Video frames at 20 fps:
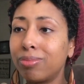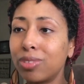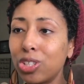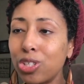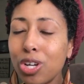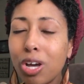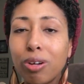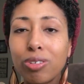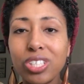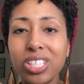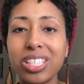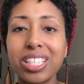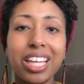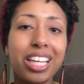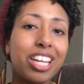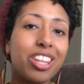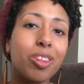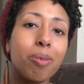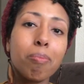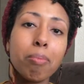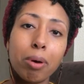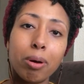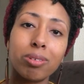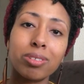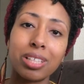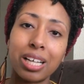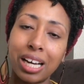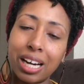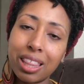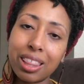just getting the
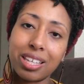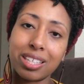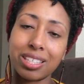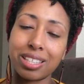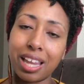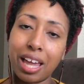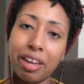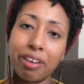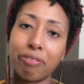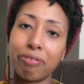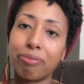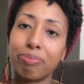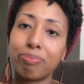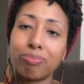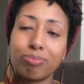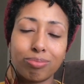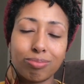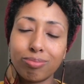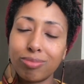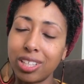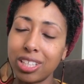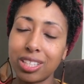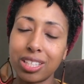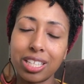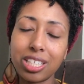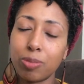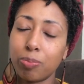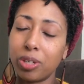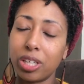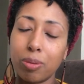most out of this life.
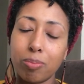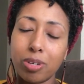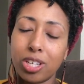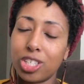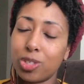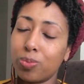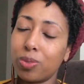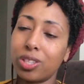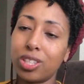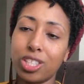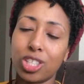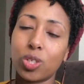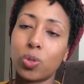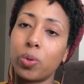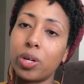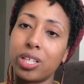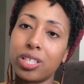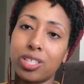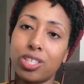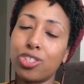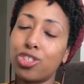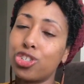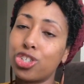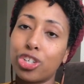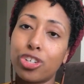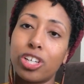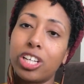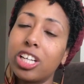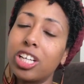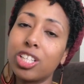That's pretty much what this quest, this
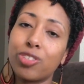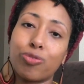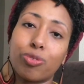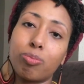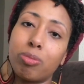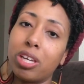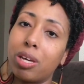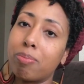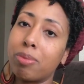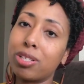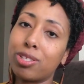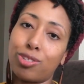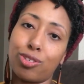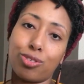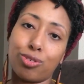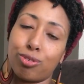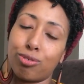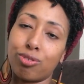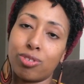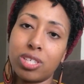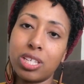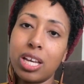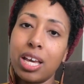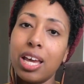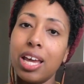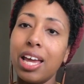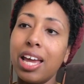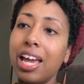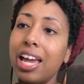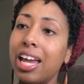journey is for me and my sisters.
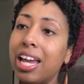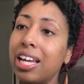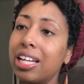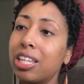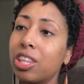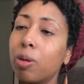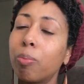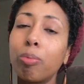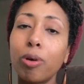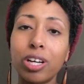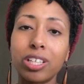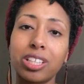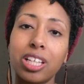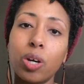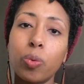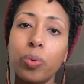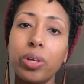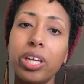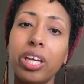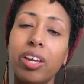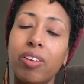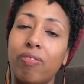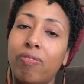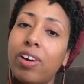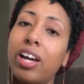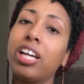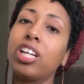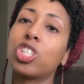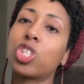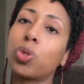And the books that we
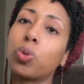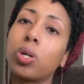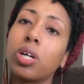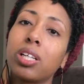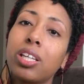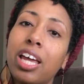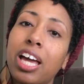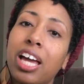invite into our